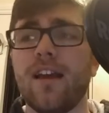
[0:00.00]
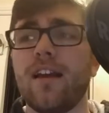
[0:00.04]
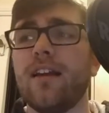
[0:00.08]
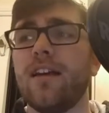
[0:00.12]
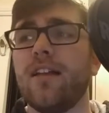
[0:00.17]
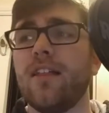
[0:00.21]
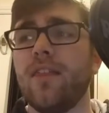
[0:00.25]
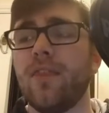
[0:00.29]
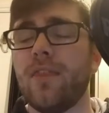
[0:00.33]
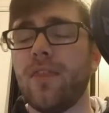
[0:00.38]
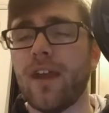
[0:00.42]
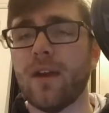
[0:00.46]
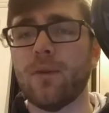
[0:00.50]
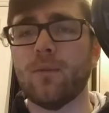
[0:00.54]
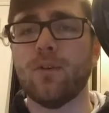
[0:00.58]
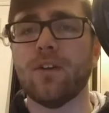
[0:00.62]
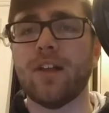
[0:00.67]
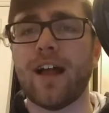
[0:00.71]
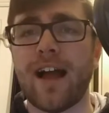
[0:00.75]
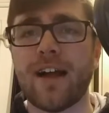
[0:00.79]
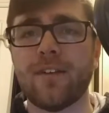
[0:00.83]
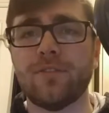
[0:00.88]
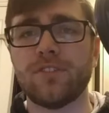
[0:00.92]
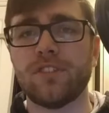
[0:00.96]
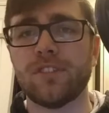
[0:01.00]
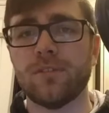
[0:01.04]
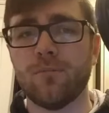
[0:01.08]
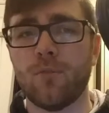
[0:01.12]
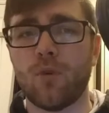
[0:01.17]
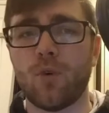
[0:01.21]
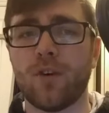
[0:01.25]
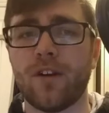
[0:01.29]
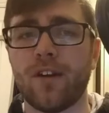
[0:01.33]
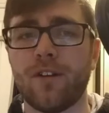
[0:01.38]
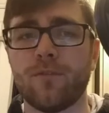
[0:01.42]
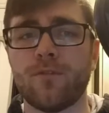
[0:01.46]
they will have some more
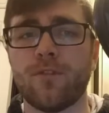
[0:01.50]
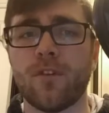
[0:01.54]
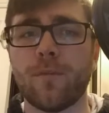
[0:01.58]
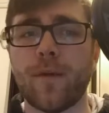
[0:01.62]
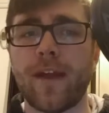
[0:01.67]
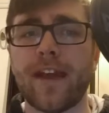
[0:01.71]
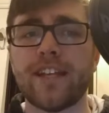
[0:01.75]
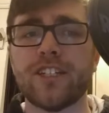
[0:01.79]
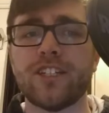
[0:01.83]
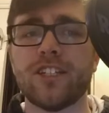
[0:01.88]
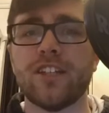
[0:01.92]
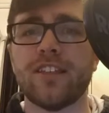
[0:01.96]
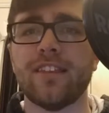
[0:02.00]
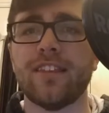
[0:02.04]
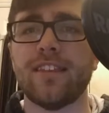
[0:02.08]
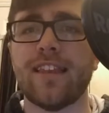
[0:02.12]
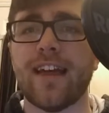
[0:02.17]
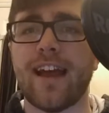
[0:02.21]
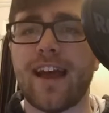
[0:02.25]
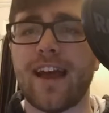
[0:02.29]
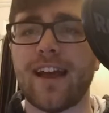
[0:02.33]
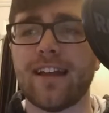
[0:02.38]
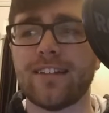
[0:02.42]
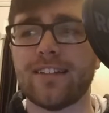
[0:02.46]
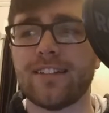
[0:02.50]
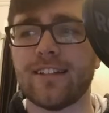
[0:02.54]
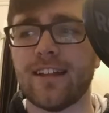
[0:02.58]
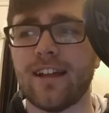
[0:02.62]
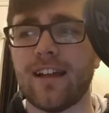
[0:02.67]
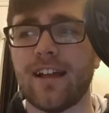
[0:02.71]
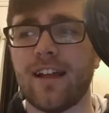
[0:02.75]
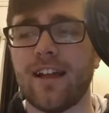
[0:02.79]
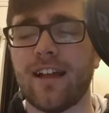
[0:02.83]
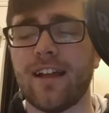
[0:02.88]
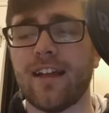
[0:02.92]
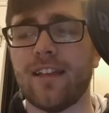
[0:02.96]
information that
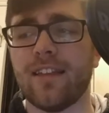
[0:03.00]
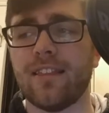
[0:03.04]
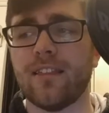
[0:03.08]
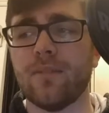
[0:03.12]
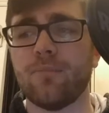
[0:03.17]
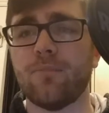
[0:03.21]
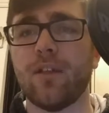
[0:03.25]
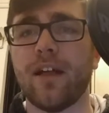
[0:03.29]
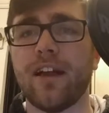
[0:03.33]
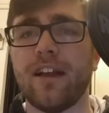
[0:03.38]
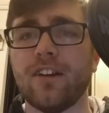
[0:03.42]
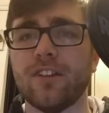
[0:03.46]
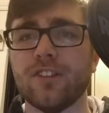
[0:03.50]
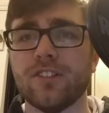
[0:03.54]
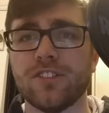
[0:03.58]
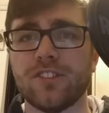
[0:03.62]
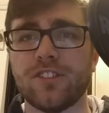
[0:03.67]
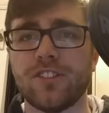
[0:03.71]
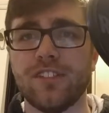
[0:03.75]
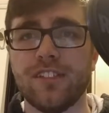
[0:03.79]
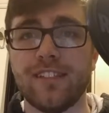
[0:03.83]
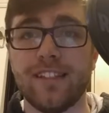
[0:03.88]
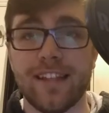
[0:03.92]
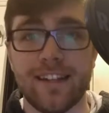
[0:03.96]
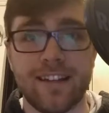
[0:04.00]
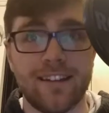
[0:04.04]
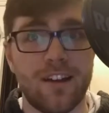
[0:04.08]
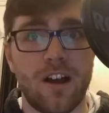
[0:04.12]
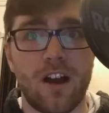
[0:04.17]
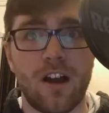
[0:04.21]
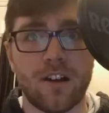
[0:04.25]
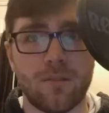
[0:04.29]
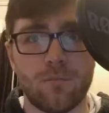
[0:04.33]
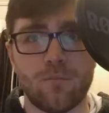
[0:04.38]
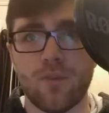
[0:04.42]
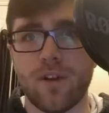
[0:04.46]
the players did not
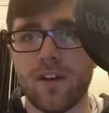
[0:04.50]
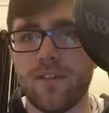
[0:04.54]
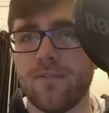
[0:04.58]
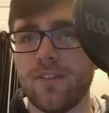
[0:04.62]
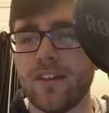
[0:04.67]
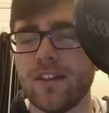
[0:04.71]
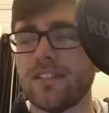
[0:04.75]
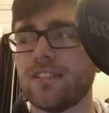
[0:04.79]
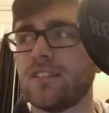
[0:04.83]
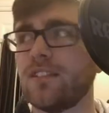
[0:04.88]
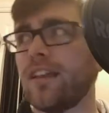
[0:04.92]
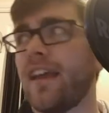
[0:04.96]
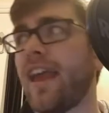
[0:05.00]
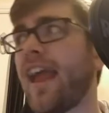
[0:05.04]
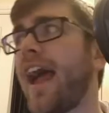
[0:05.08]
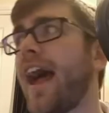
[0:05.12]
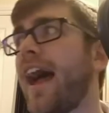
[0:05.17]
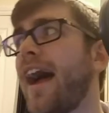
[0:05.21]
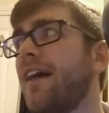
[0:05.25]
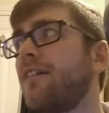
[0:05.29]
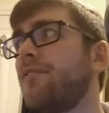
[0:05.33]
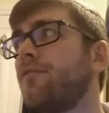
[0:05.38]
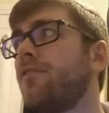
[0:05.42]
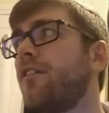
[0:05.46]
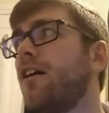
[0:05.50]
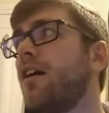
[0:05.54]
previously have.